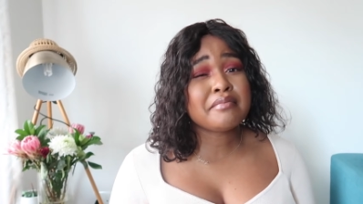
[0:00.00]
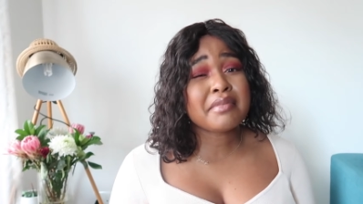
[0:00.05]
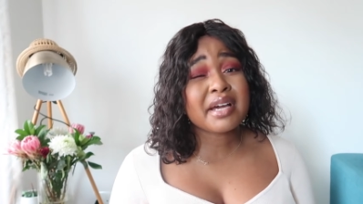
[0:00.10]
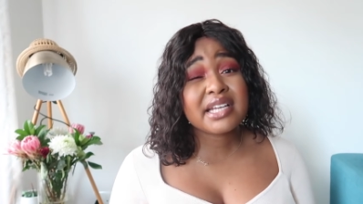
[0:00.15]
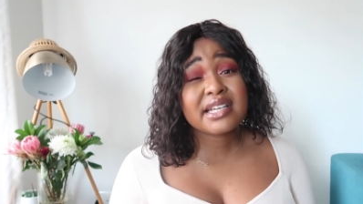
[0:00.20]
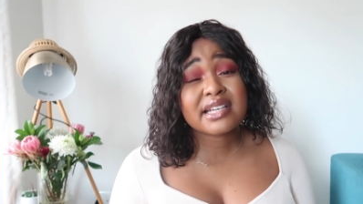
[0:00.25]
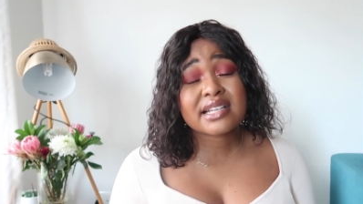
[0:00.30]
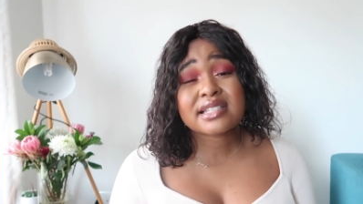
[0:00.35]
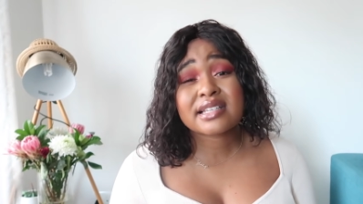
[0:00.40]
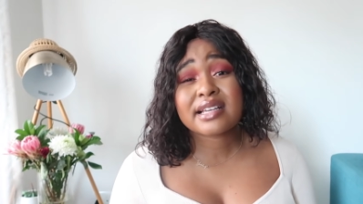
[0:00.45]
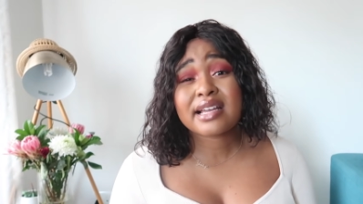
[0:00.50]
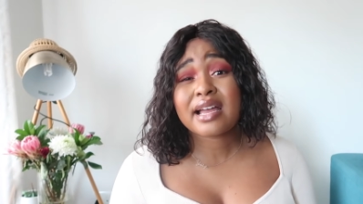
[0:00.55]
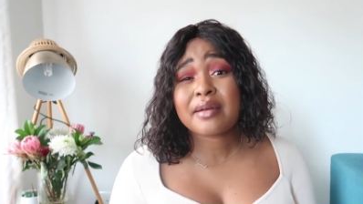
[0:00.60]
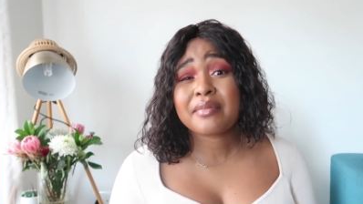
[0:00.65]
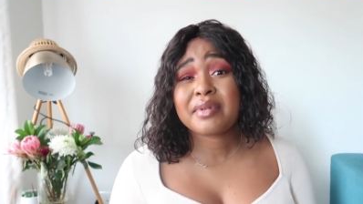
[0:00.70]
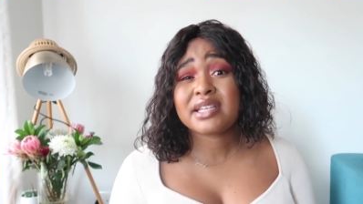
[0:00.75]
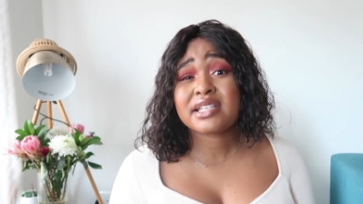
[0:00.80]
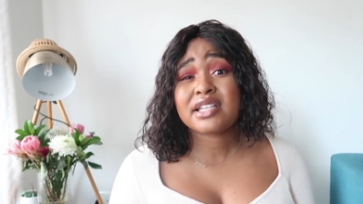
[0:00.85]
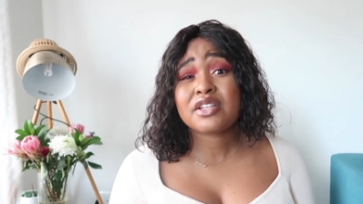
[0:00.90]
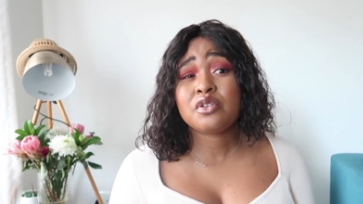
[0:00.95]
money doesn't
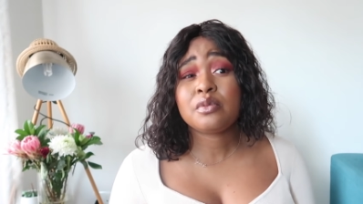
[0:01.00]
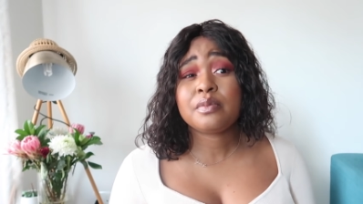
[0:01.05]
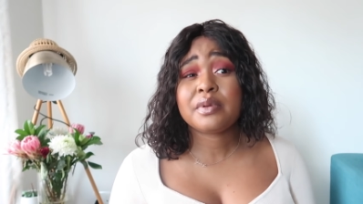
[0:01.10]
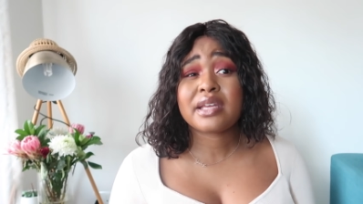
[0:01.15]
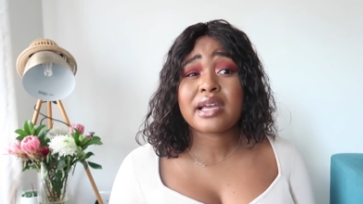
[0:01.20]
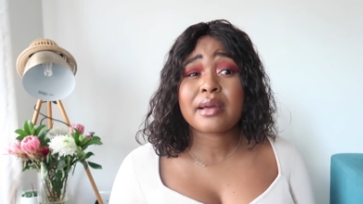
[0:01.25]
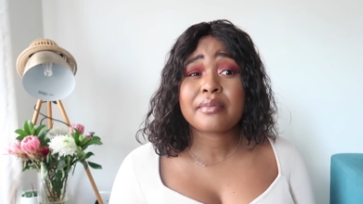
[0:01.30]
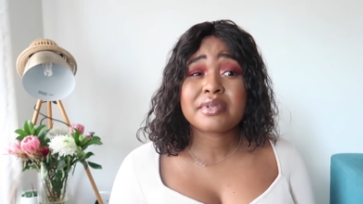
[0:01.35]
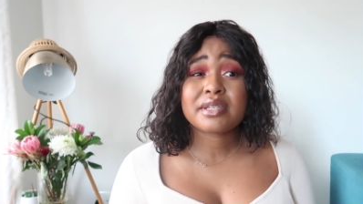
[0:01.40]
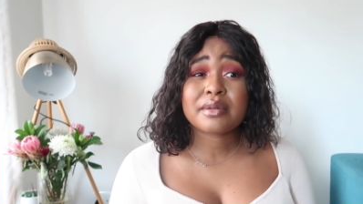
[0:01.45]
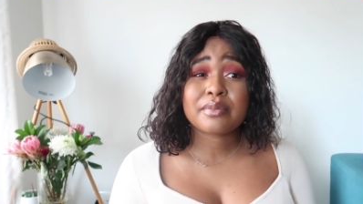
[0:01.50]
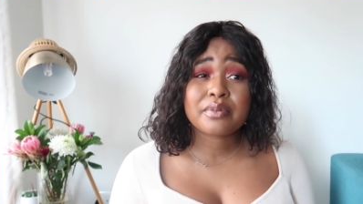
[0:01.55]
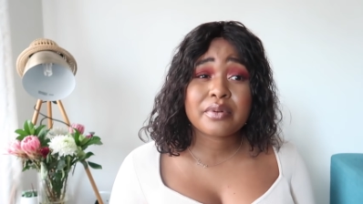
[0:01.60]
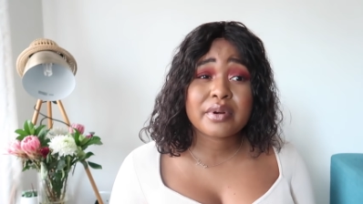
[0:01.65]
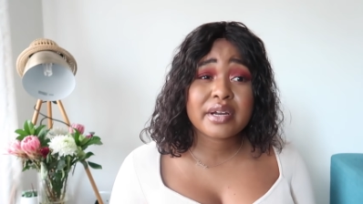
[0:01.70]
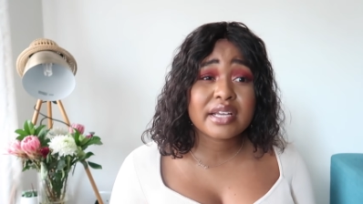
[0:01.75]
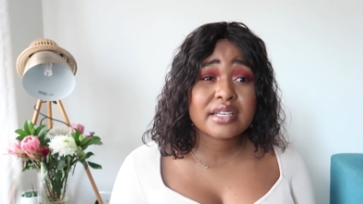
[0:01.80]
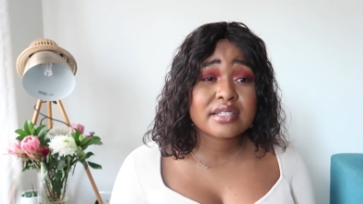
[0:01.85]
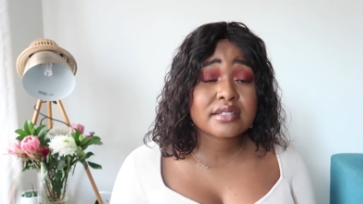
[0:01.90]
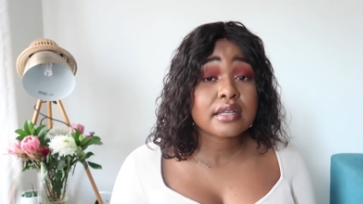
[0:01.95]
come in, then you become
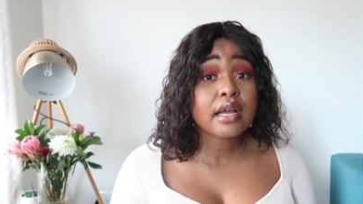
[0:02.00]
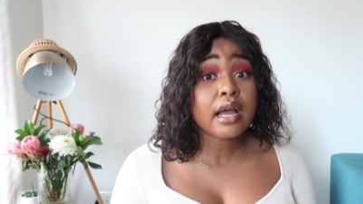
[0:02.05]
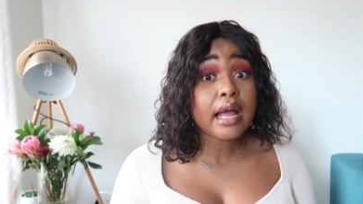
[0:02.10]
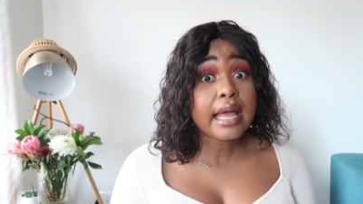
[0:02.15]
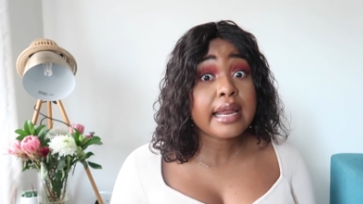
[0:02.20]
depressed.